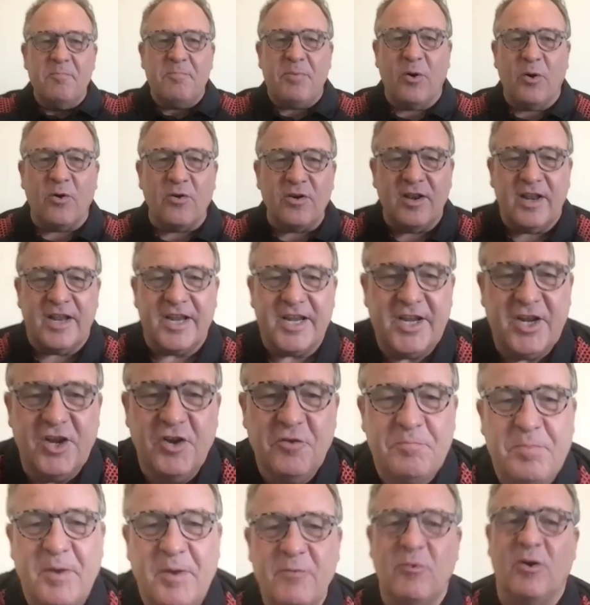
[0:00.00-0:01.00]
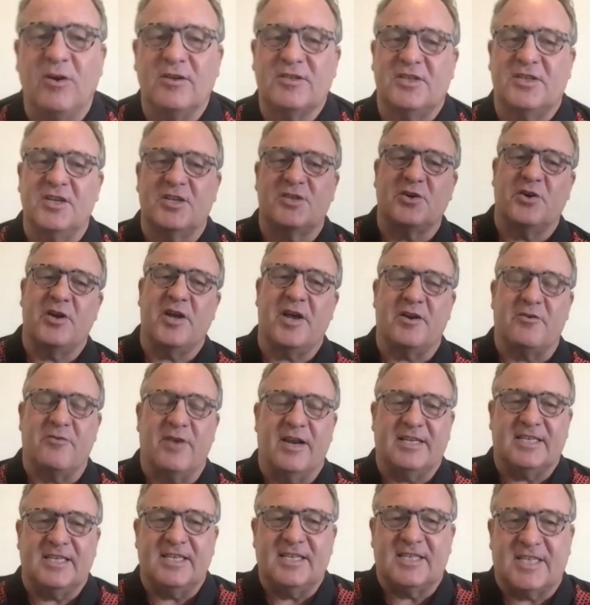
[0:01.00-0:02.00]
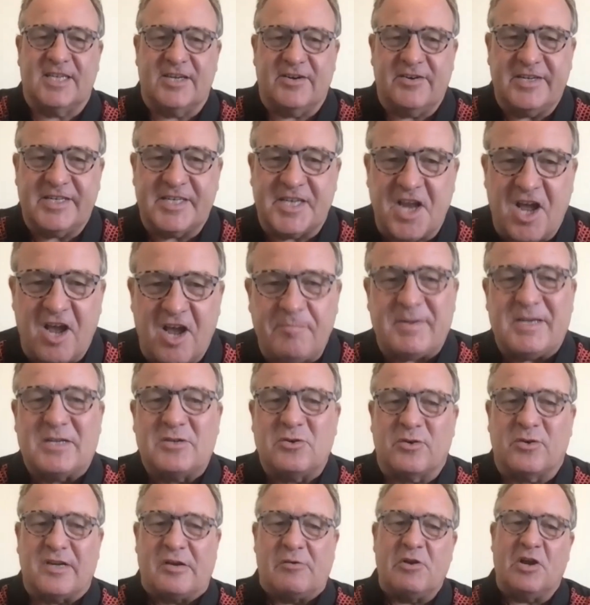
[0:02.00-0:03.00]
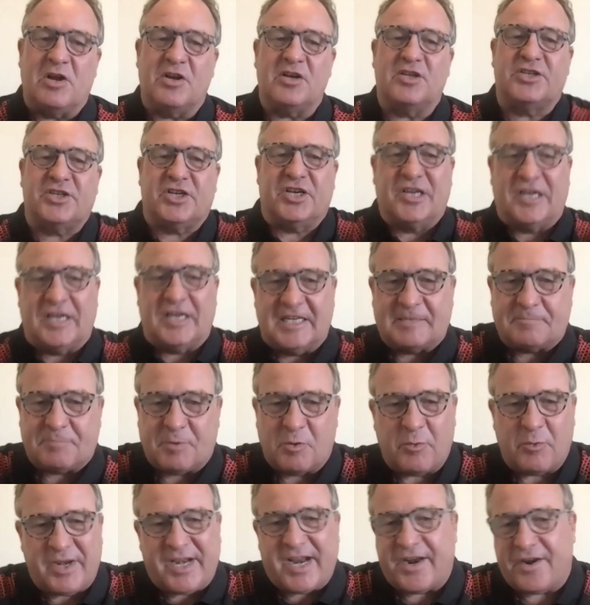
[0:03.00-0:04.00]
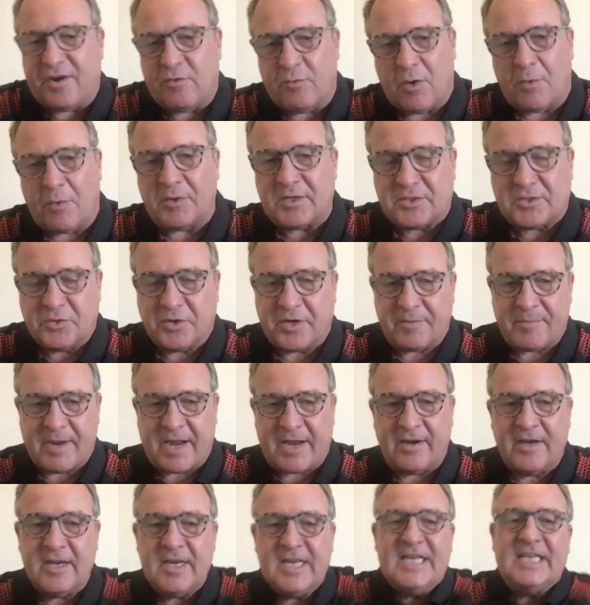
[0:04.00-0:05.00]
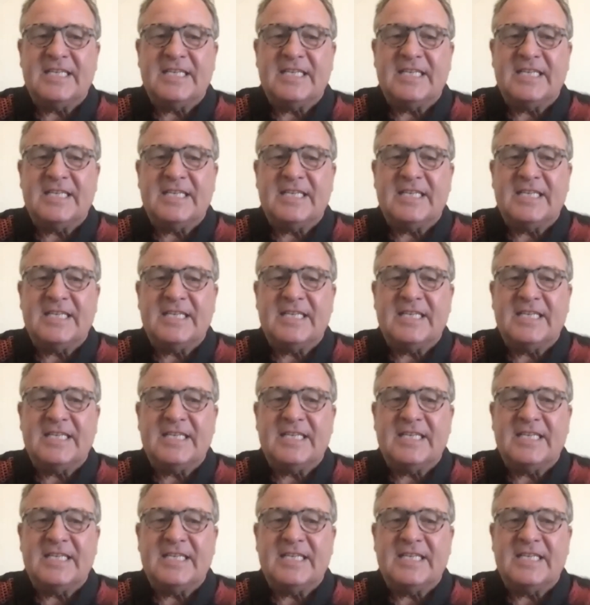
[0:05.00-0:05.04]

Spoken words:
importantly, you've been watching the Toyota Racing Series, and I've been talking to a lot of journalists, but we don't know what we're talking about.